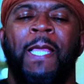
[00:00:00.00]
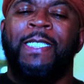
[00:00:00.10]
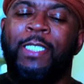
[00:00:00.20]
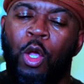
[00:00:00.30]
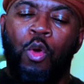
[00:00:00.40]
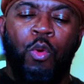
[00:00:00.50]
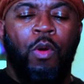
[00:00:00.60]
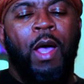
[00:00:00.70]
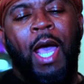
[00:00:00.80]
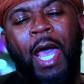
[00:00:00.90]

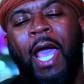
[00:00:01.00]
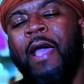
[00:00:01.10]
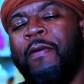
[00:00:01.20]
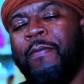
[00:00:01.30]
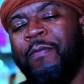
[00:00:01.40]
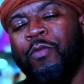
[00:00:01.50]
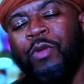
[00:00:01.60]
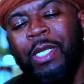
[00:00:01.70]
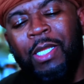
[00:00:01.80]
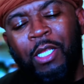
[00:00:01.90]
So I
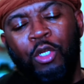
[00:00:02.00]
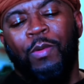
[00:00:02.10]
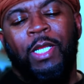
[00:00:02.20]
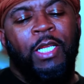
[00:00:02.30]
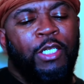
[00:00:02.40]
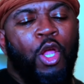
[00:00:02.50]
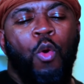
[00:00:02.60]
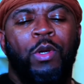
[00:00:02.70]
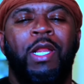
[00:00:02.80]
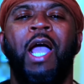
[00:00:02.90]
literally
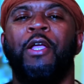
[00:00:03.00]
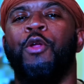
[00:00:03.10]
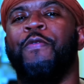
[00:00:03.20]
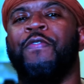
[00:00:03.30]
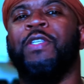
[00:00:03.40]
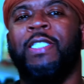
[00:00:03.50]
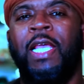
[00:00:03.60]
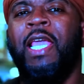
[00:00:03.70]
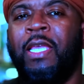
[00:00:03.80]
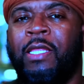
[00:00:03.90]
don't knock her for
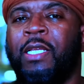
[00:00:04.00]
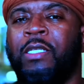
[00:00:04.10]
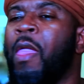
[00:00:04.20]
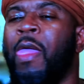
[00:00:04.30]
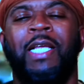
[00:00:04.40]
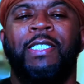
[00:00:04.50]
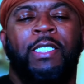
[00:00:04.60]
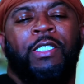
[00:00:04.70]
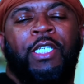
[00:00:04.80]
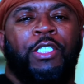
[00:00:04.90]
saying this, because
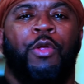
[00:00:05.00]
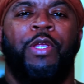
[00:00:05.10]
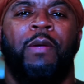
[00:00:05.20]
this is just her